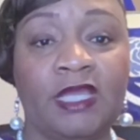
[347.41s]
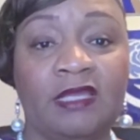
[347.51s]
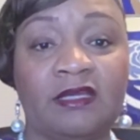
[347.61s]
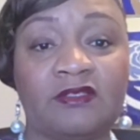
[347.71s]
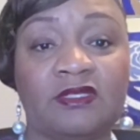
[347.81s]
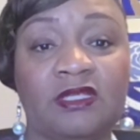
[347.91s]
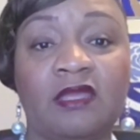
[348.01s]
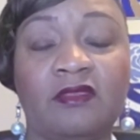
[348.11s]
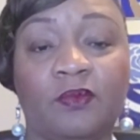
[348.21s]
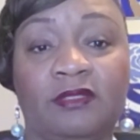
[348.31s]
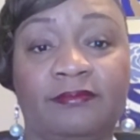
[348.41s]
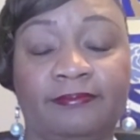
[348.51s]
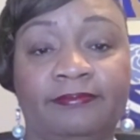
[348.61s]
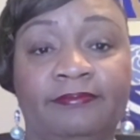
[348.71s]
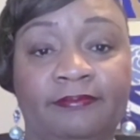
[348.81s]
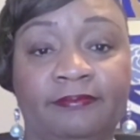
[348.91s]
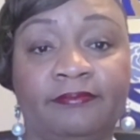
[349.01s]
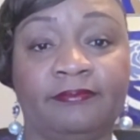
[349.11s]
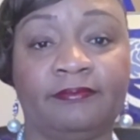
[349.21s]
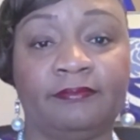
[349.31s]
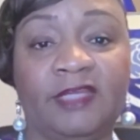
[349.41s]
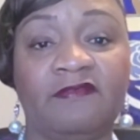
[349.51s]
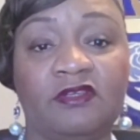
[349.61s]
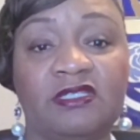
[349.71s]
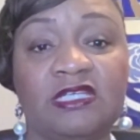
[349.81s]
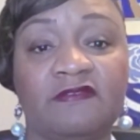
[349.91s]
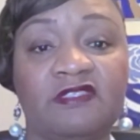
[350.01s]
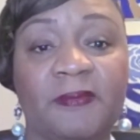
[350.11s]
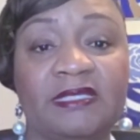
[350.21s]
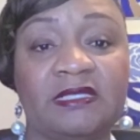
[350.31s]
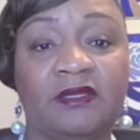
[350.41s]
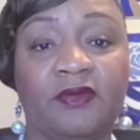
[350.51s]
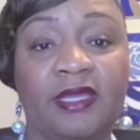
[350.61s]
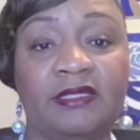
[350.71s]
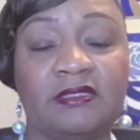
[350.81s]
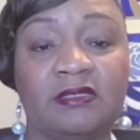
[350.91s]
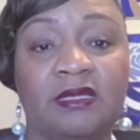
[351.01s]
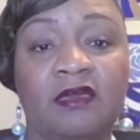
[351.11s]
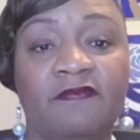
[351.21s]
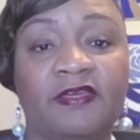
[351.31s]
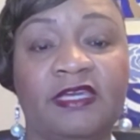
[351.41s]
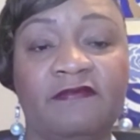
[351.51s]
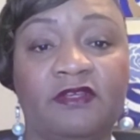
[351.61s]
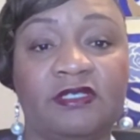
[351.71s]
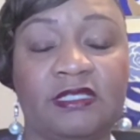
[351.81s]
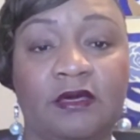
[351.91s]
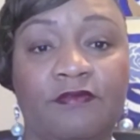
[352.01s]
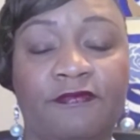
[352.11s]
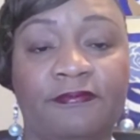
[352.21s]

There's another one. Give yourself space and grace. Forgive yourself.